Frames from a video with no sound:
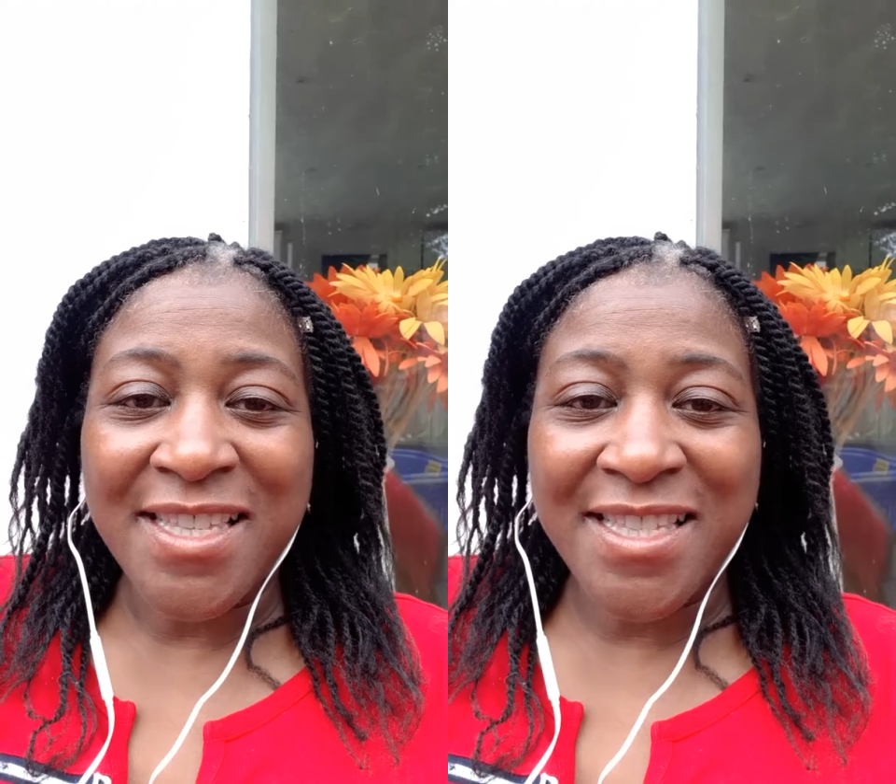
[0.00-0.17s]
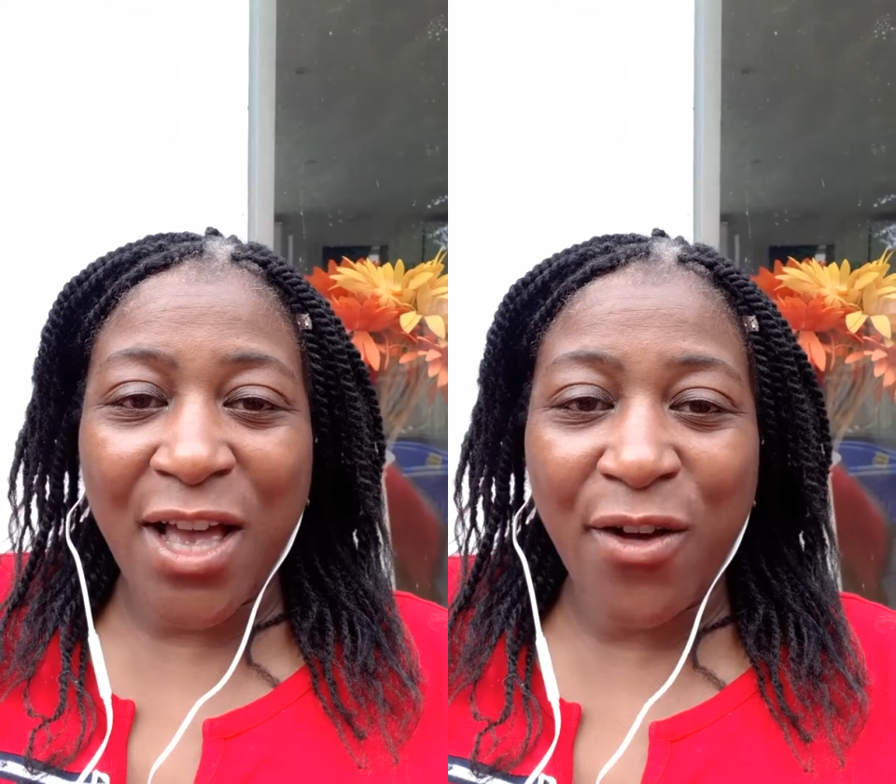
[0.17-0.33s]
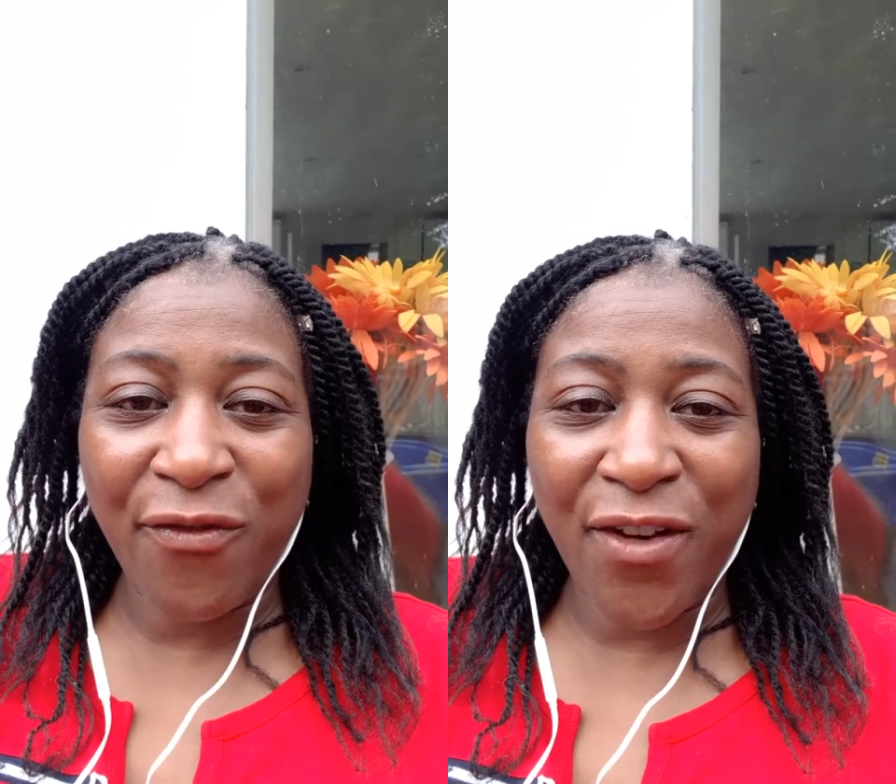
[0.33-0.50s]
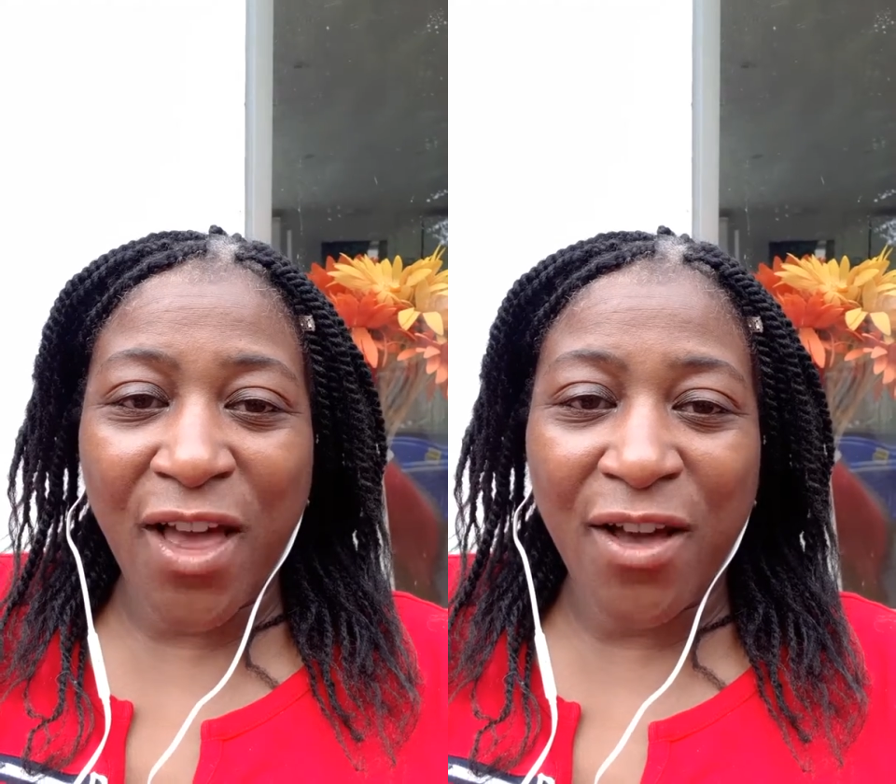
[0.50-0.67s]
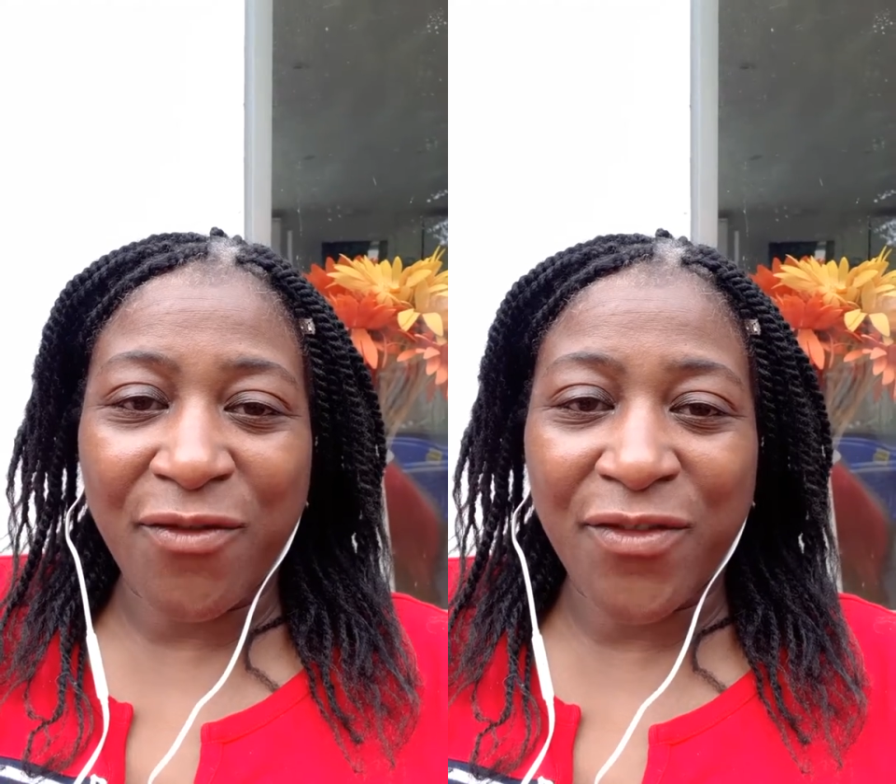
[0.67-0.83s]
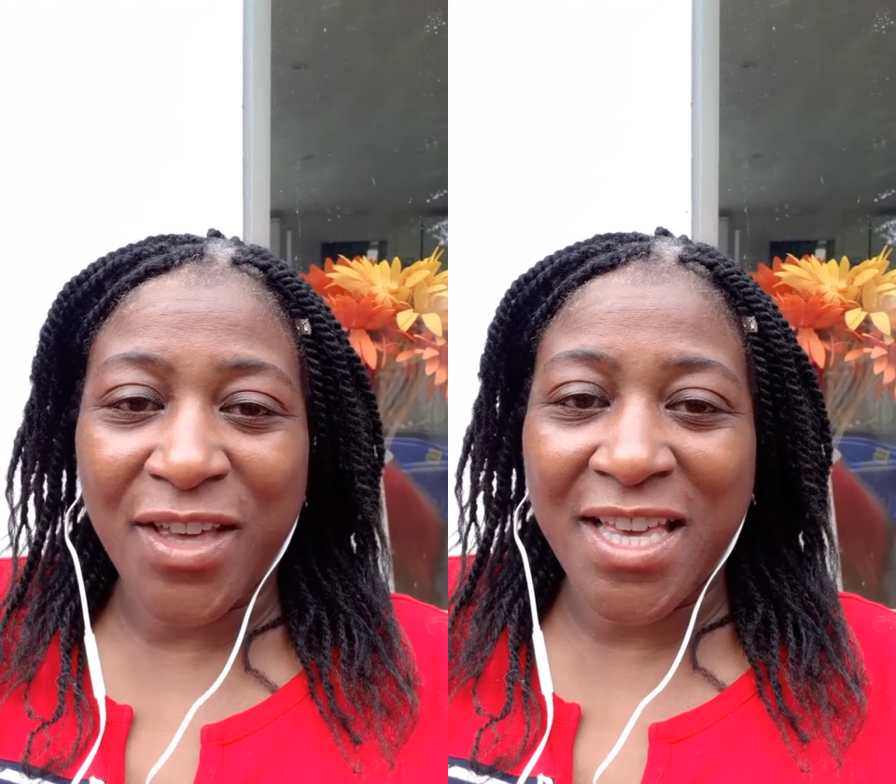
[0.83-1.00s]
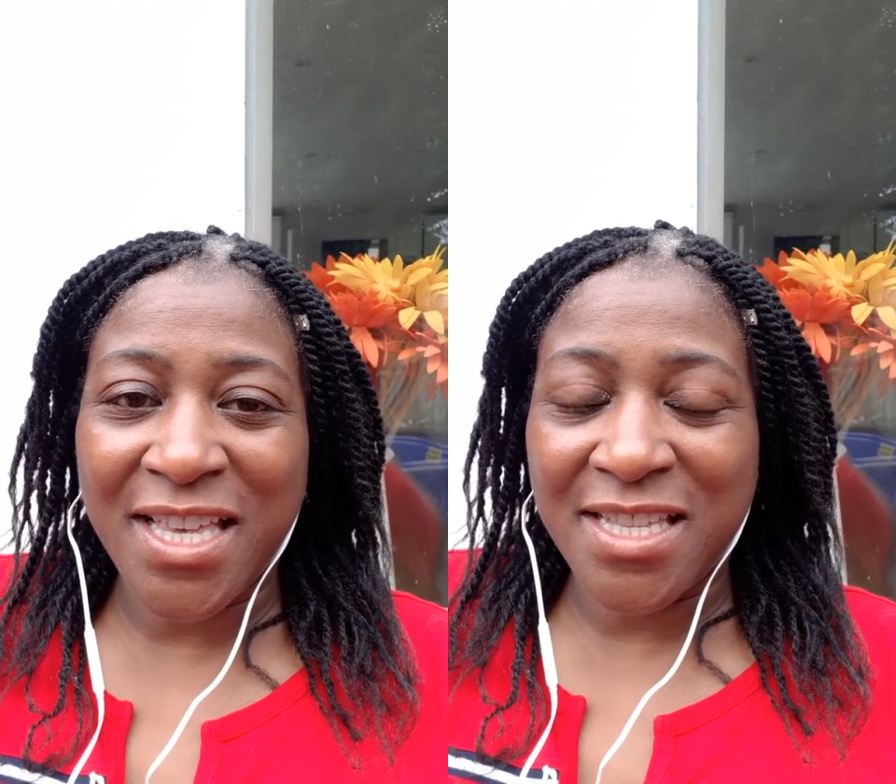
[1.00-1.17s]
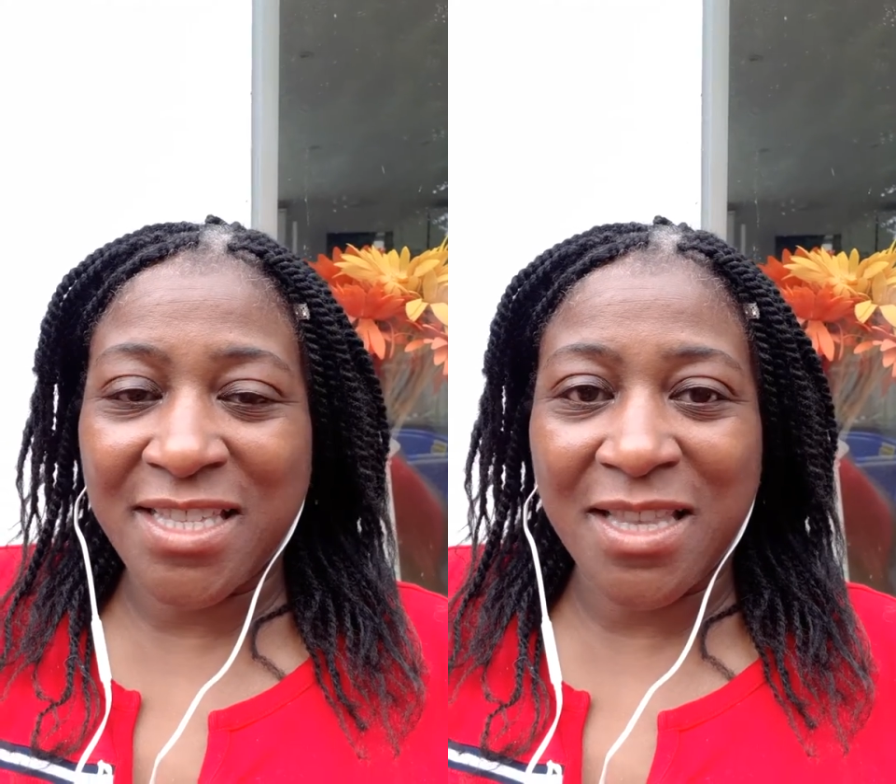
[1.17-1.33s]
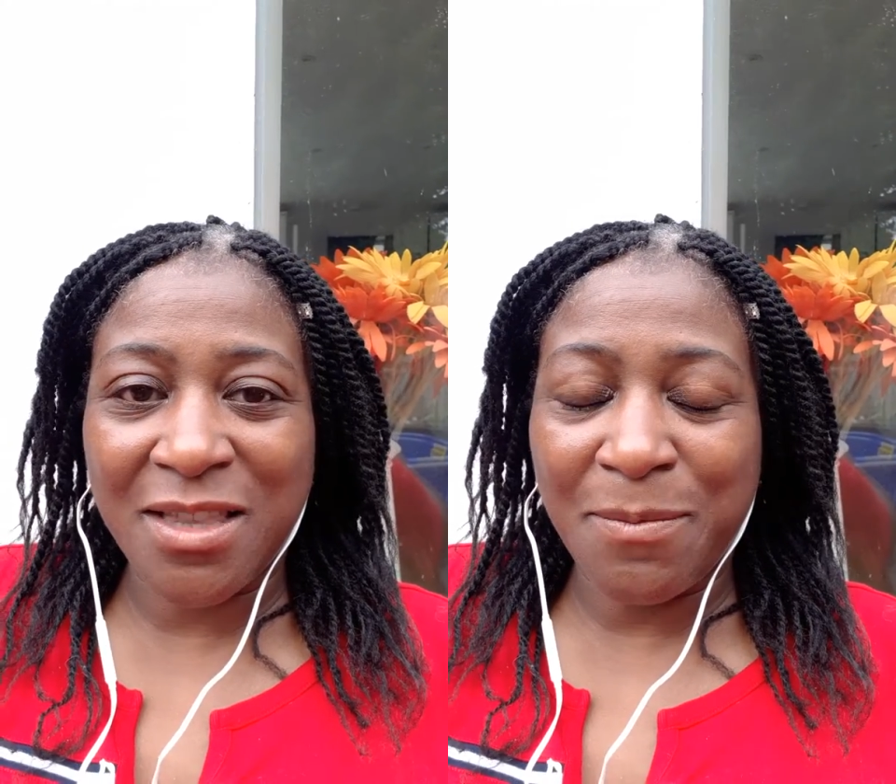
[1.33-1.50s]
Self love is